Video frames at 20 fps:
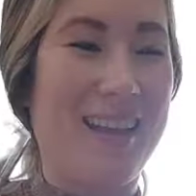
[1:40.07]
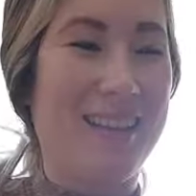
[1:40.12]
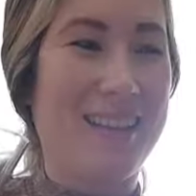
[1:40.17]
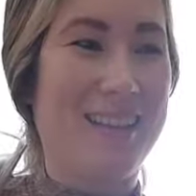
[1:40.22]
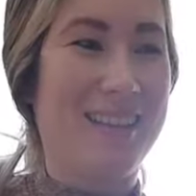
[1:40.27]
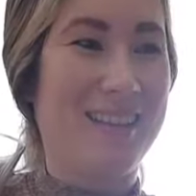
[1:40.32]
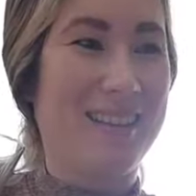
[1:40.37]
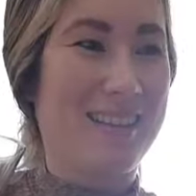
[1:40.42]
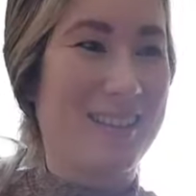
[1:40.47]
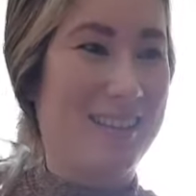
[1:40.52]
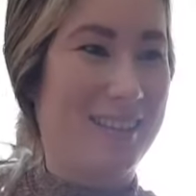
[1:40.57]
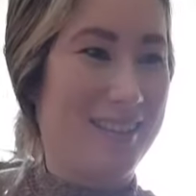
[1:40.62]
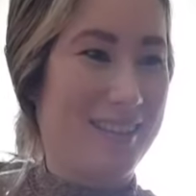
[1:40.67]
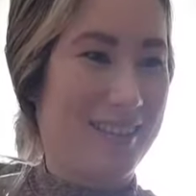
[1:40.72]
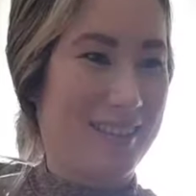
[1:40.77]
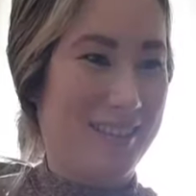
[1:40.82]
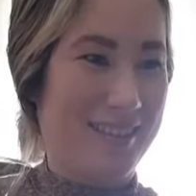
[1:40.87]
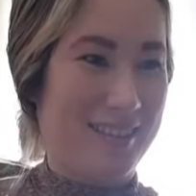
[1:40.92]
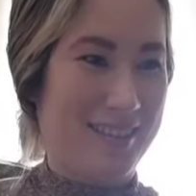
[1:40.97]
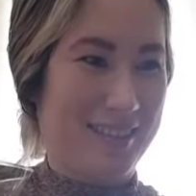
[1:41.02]

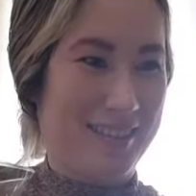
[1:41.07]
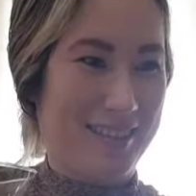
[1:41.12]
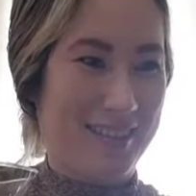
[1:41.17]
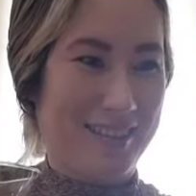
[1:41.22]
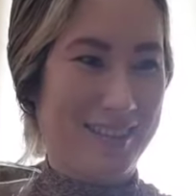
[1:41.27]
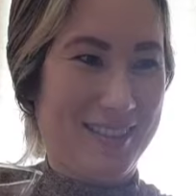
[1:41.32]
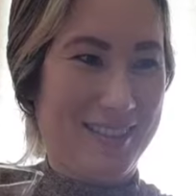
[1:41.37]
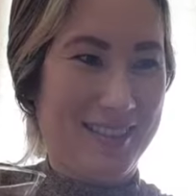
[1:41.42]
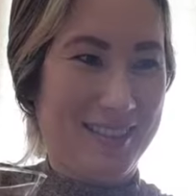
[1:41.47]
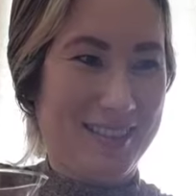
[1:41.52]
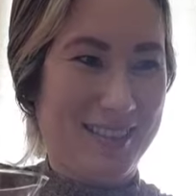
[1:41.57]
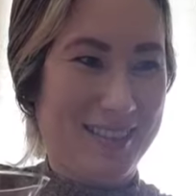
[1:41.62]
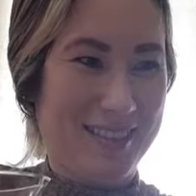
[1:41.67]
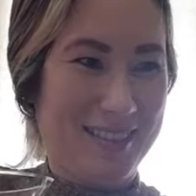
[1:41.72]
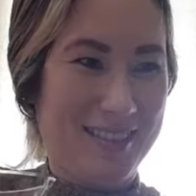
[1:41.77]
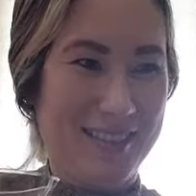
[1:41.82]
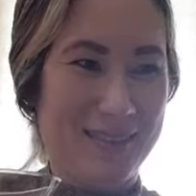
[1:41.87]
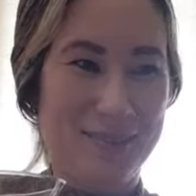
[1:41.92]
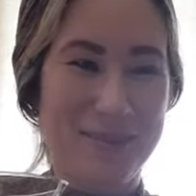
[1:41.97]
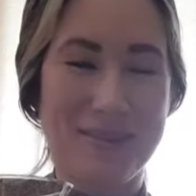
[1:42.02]

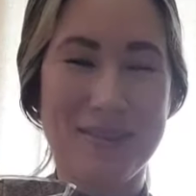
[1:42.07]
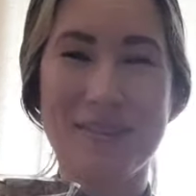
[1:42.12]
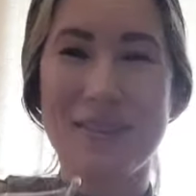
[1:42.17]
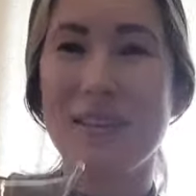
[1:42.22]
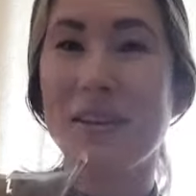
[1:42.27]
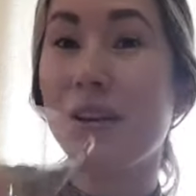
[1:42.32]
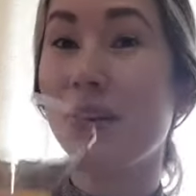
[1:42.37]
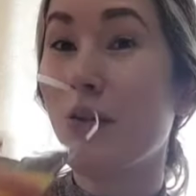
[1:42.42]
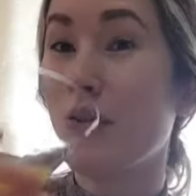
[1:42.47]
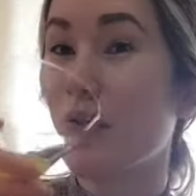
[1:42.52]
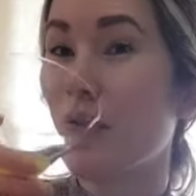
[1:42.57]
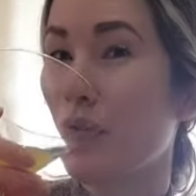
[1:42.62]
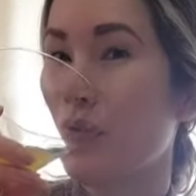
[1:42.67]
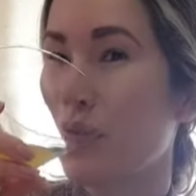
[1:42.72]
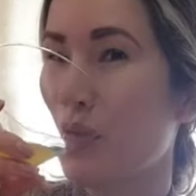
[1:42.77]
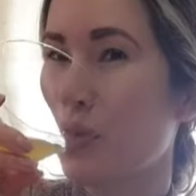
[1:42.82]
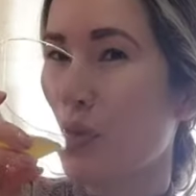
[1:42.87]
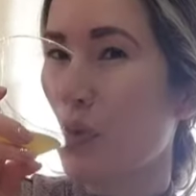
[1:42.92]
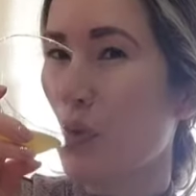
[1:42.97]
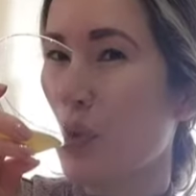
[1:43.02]

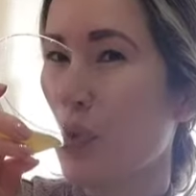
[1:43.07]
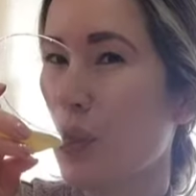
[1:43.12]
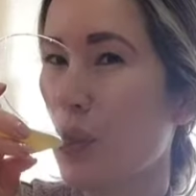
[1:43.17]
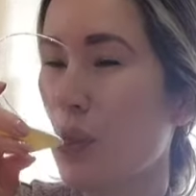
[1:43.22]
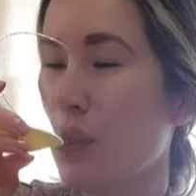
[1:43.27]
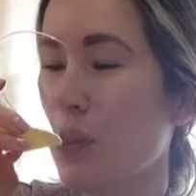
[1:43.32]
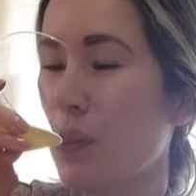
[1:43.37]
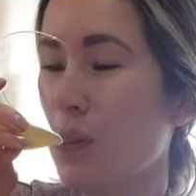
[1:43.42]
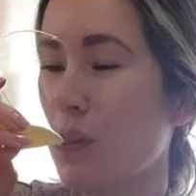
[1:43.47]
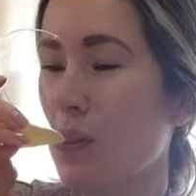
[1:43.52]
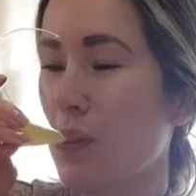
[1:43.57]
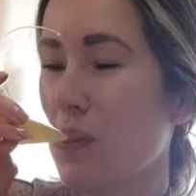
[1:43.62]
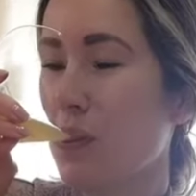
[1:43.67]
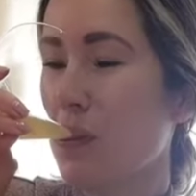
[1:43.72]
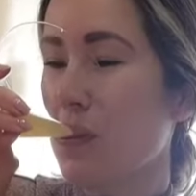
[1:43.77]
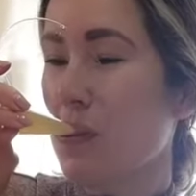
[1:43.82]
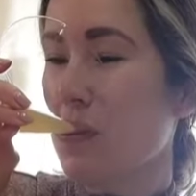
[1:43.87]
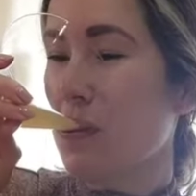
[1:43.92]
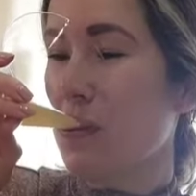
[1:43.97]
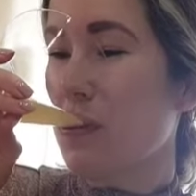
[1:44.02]

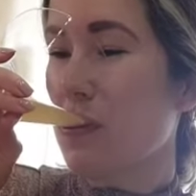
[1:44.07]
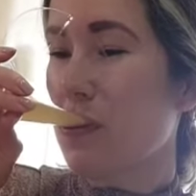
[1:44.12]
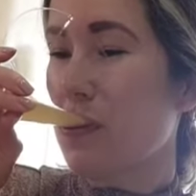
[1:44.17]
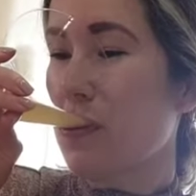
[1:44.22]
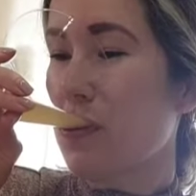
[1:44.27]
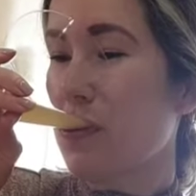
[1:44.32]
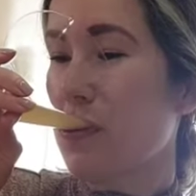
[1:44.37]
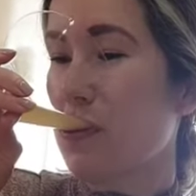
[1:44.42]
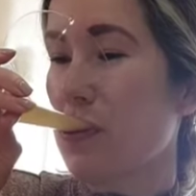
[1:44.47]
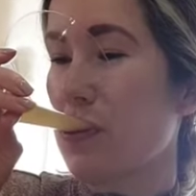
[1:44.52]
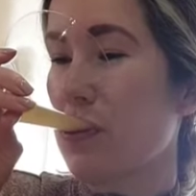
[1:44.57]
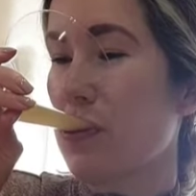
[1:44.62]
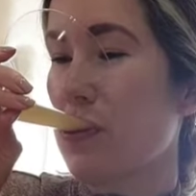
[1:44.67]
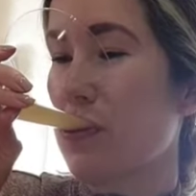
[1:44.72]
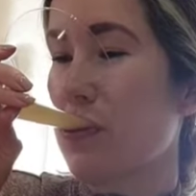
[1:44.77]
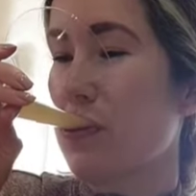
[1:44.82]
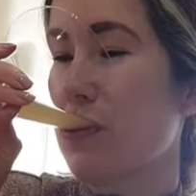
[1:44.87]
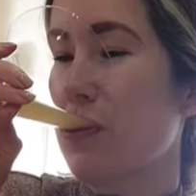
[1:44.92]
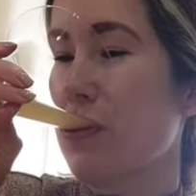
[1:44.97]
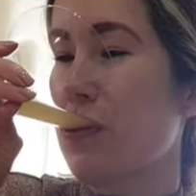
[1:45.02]

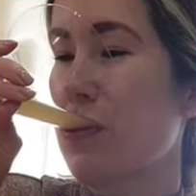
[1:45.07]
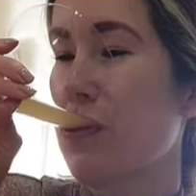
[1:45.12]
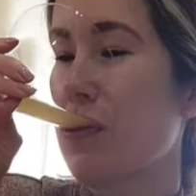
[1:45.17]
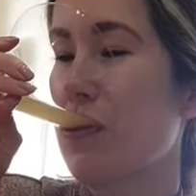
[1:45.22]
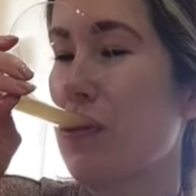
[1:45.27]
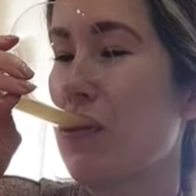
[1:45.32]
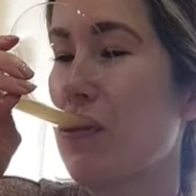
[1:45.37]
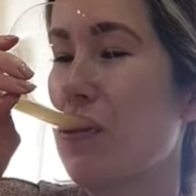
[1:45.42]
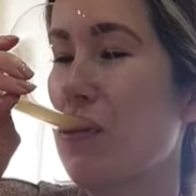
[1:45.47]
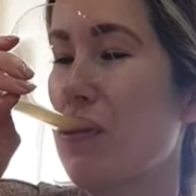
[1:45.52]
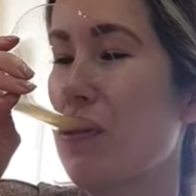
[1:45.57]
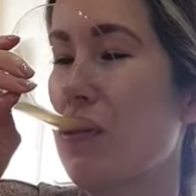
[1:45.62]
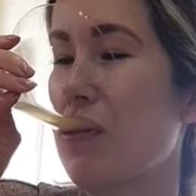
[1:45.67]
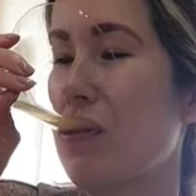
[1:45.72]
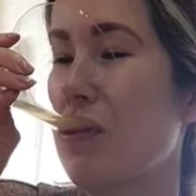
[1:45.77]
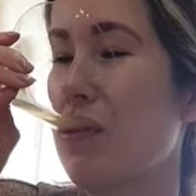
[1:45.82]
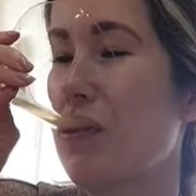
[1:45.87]
No one is speaking in this clip.